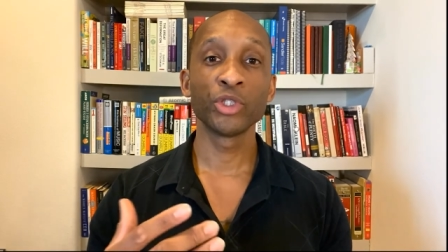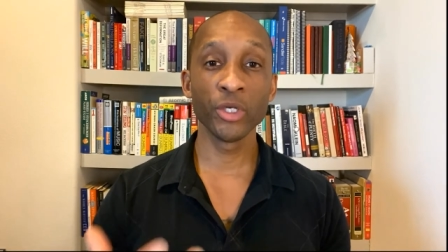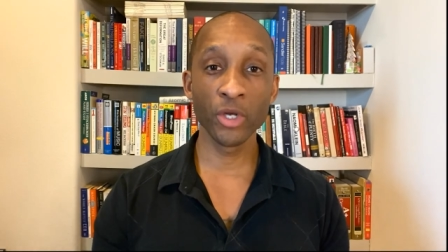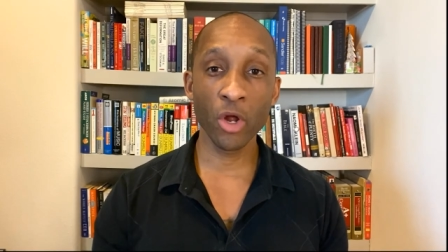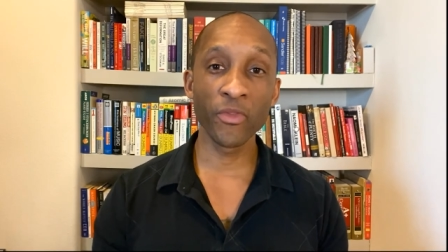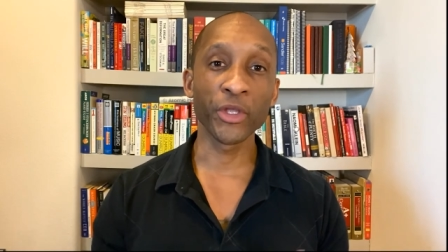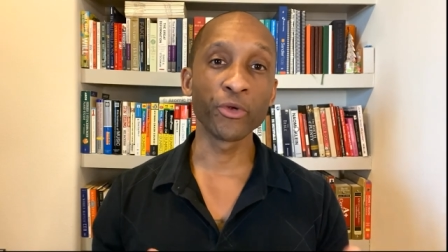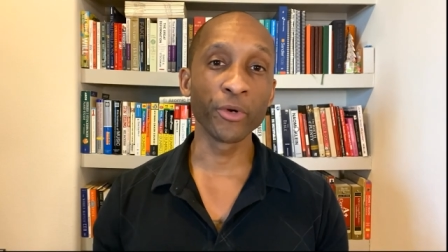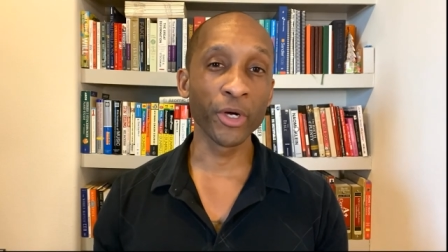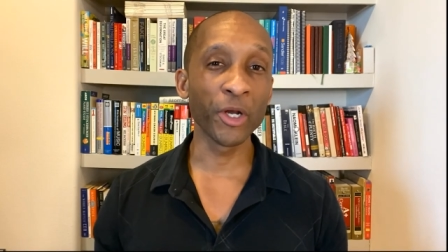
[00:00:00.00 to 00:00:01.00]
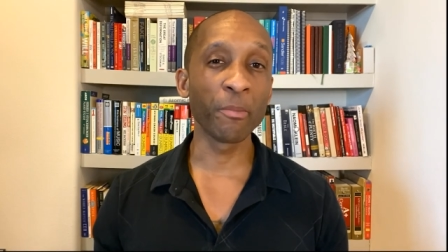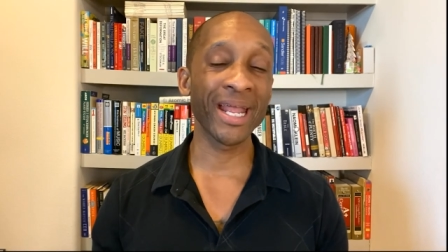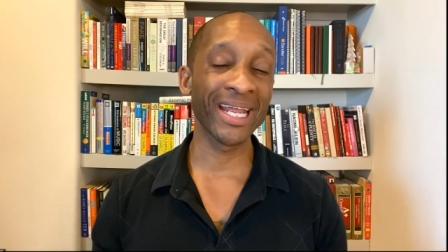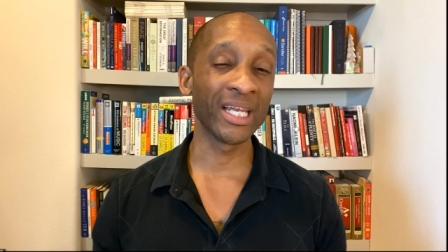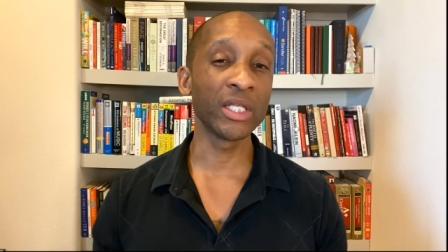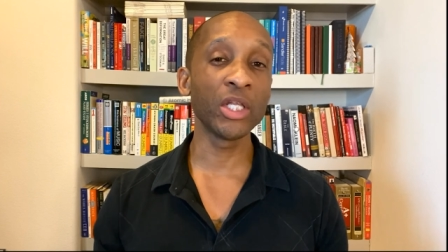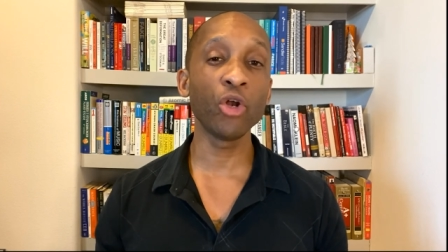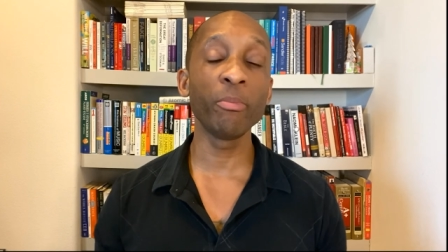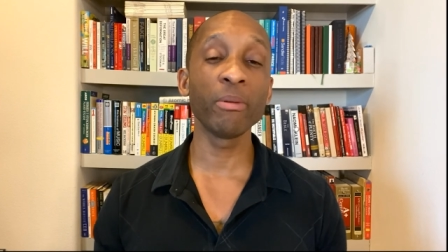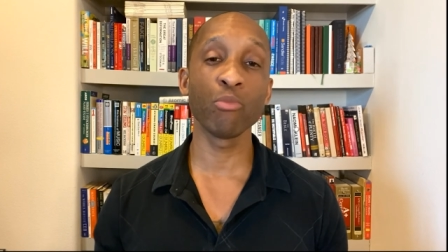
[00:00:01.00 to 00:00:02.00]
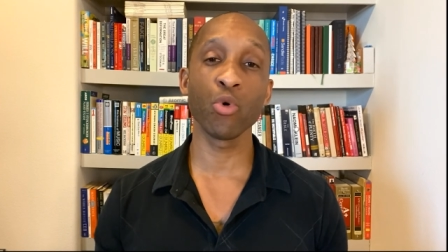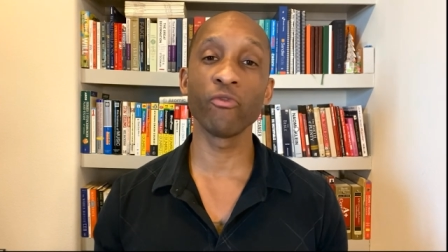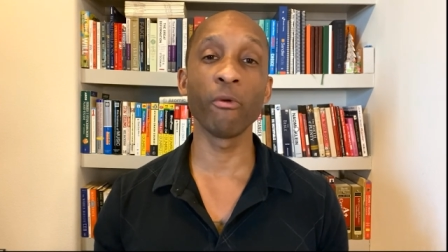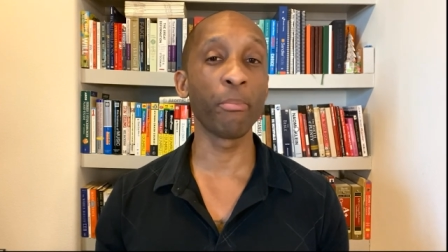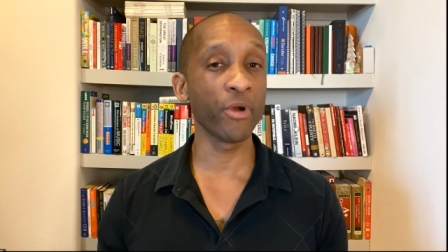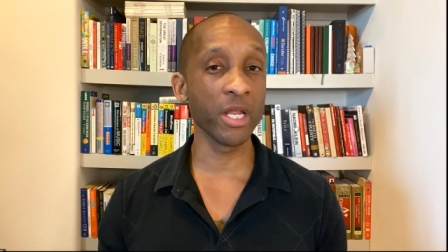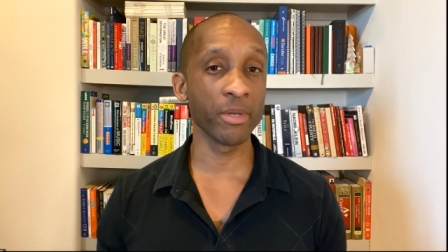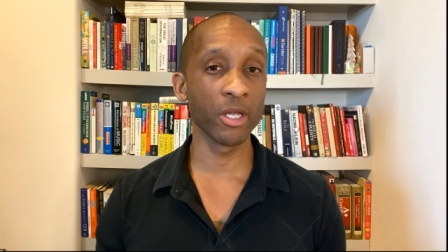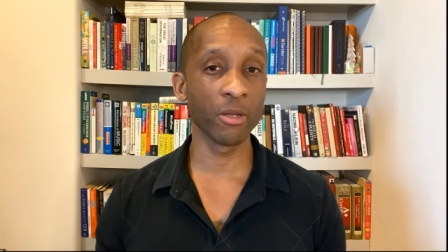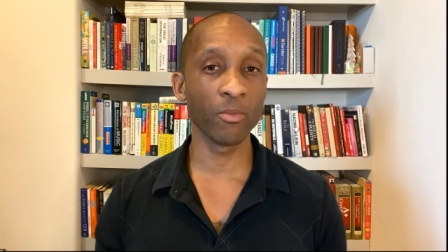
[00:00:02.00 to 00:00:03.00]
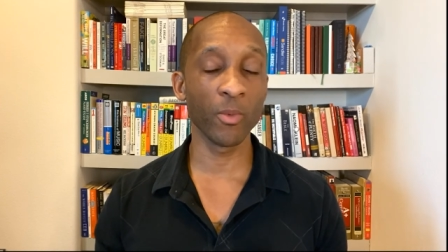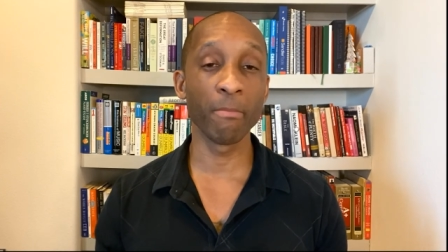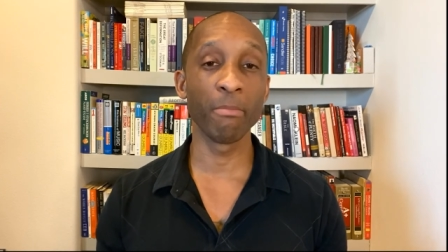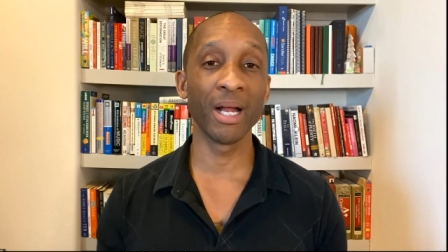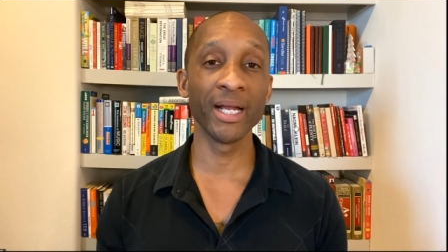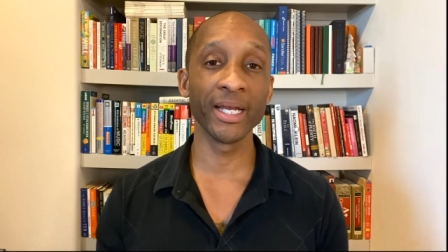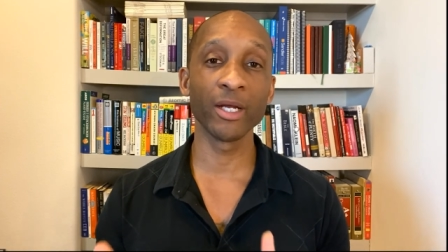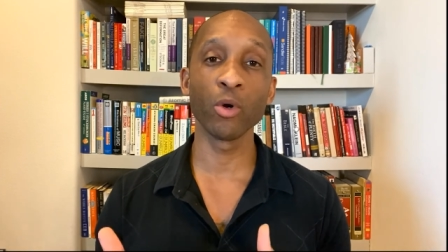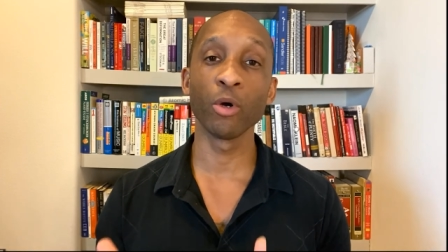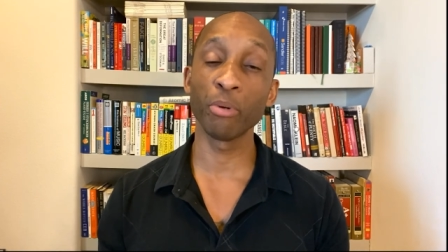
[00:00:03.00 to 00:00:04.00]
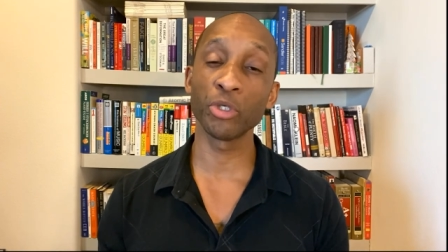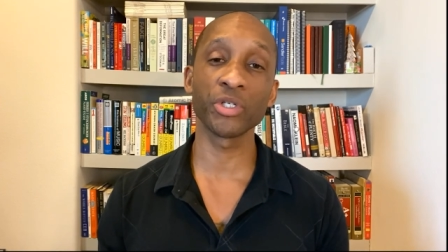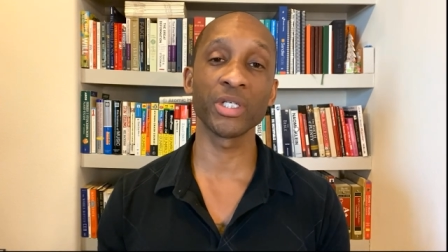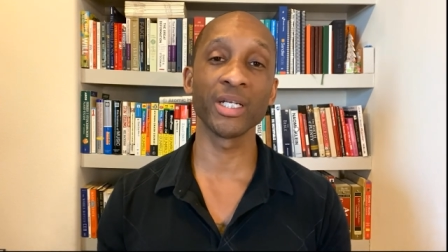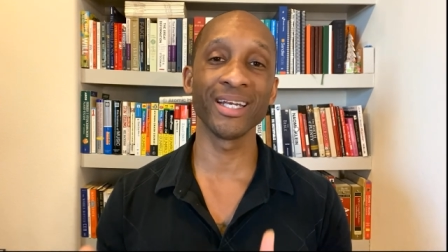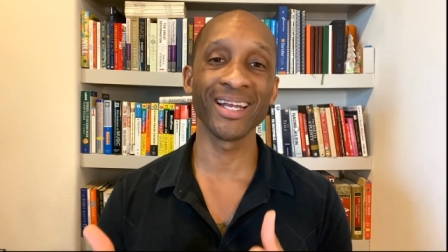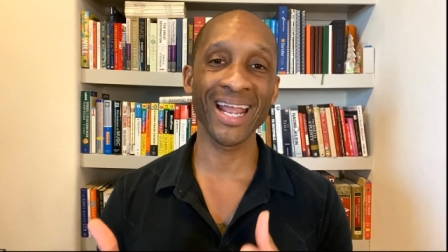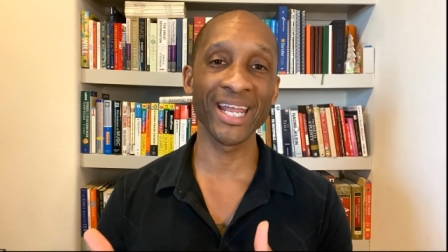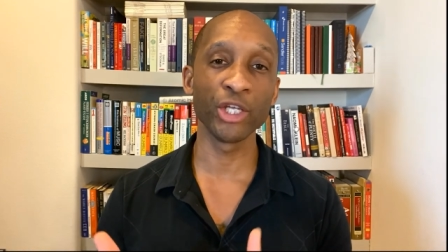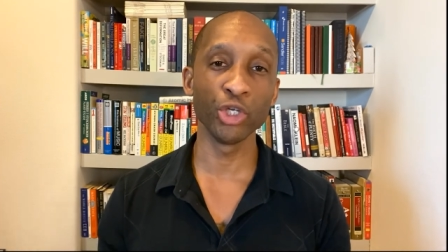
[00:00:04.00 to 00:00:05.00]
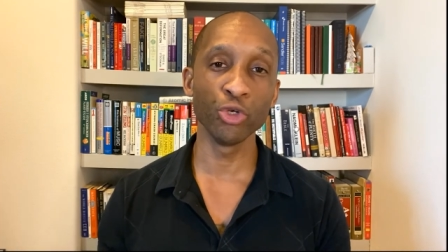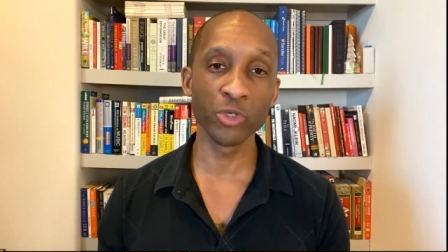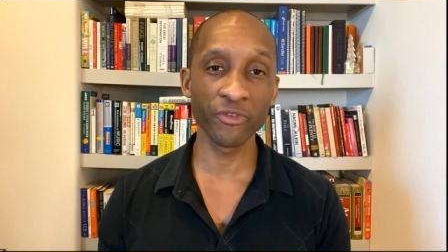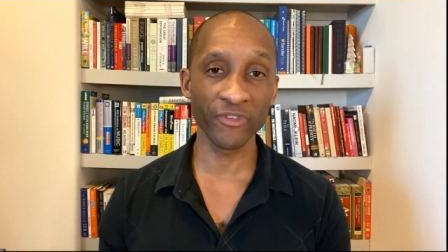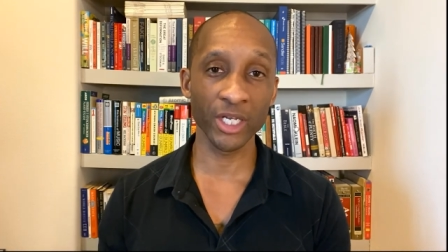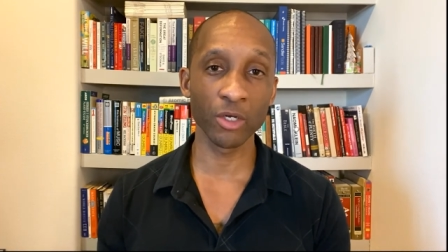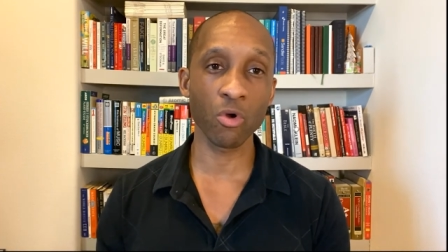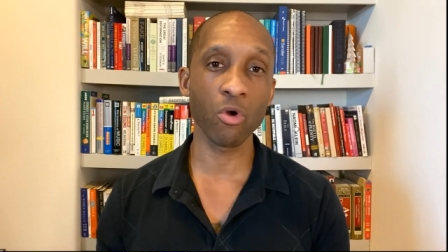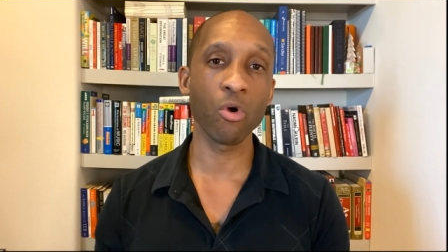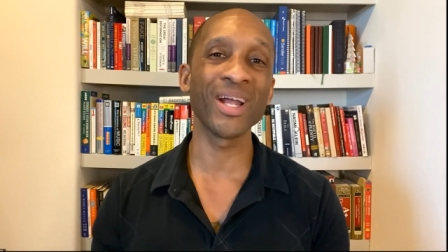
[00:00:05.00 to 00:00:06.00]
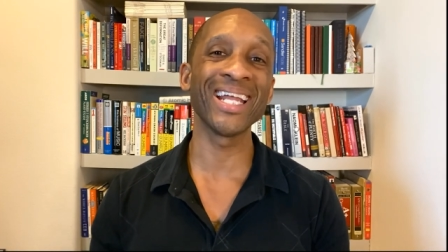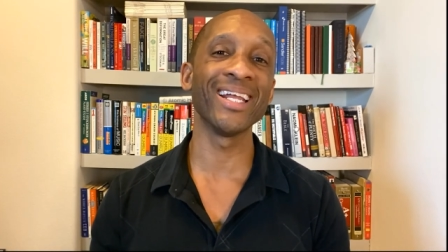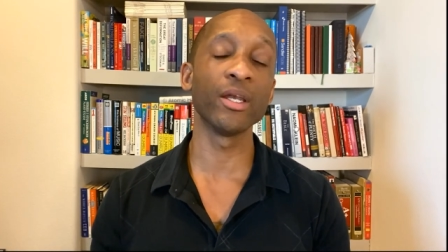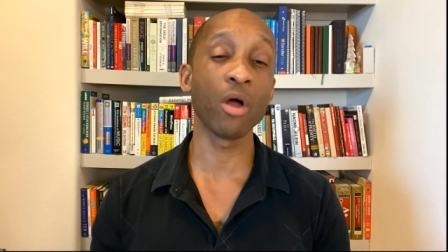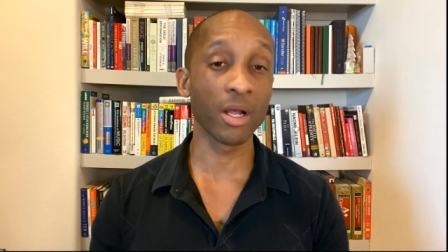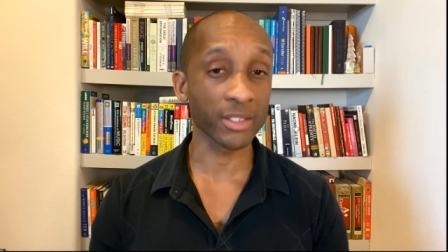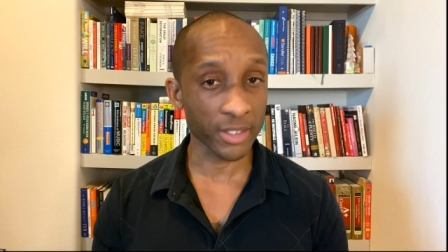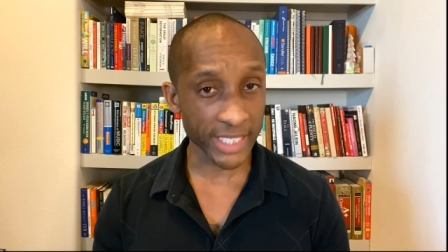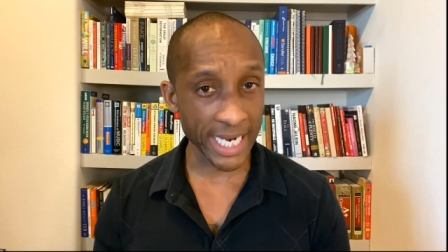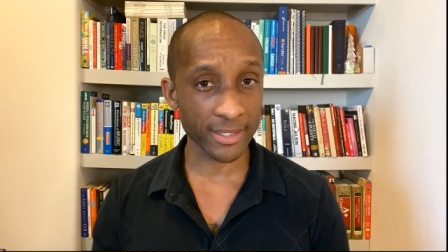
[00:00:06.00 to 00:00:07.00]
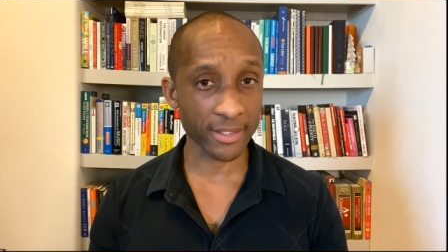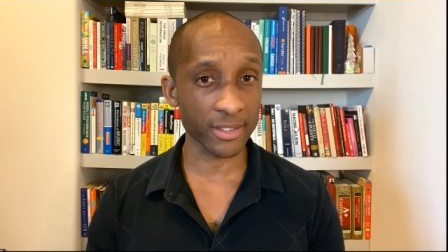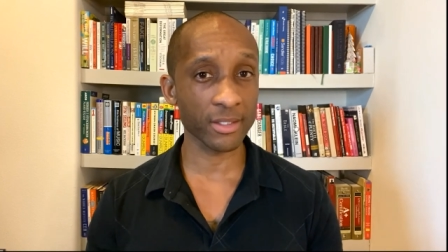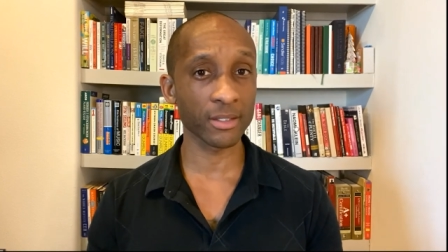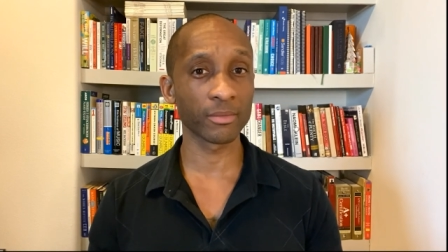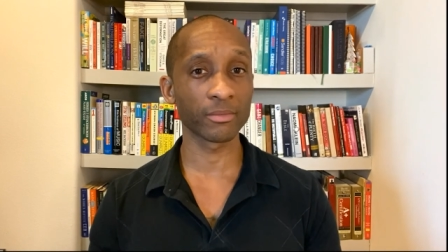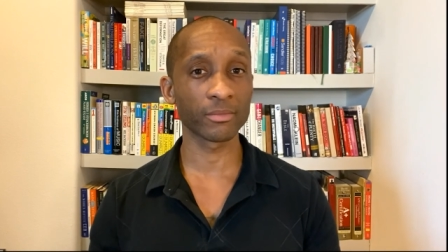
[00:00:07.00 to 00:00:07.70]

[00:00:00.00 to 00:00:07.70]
to know that you're going to pay a little bit more of a premium when buying or purchasing a used vehicle in Austin, Texas.